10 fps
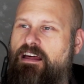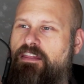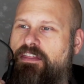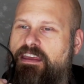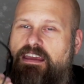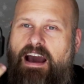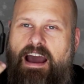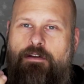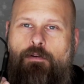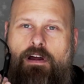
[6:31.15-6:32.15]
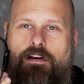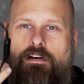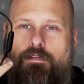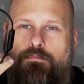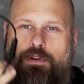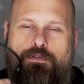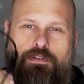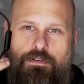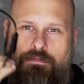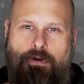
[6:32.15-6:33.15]
the Hi Runner
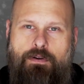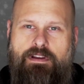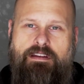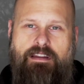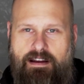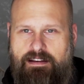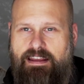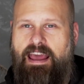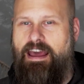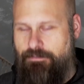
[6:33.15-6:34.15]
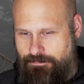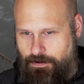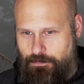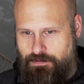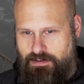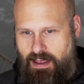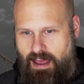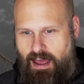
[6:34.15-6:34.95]
Bluetooth bone conducting headphones?